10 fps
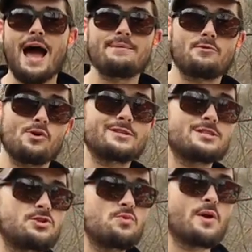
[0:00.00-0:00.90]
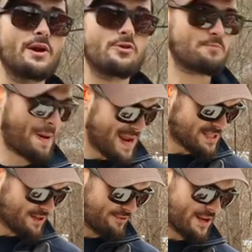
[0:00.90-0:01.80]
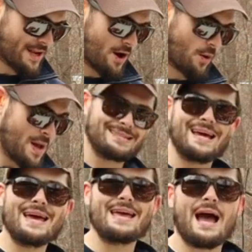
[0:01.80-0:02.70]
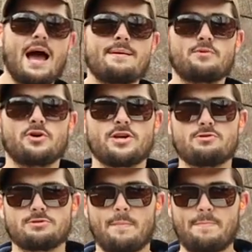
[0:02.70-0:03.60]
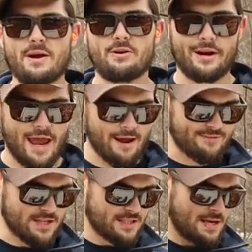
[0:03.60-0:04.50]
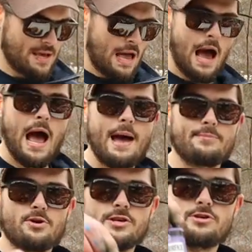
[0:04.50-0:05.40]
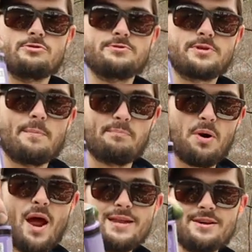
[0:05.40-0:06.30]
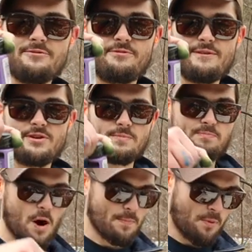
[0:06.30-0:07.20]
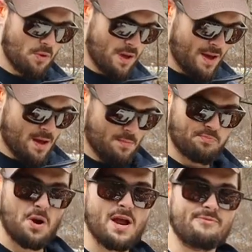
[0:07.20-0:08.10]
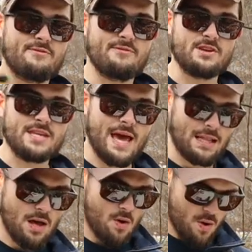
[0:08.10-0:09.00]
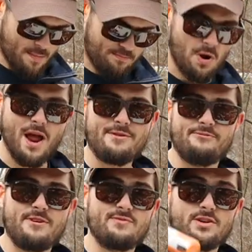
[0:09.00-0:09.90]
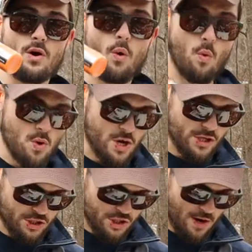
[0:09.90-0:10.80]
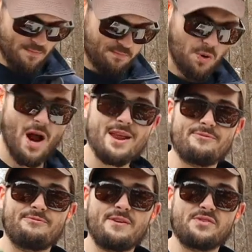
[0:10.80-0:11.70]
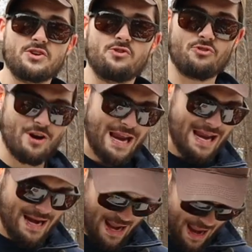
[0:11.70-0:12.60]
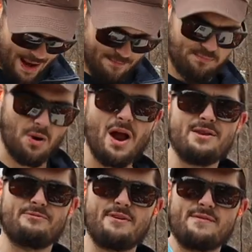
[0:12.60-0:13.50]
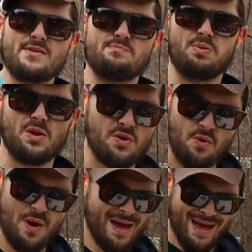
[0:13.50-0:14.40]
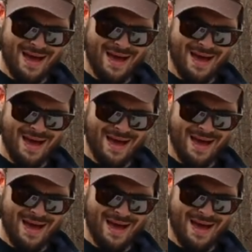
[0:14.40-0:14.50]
I'm going to do another painting video. Today I'm going to use a bigger canvas. I'm going to use bright vivid purple, bright vivid yellow, bright vivid orange, bright, vivid green and bright, vivid blue.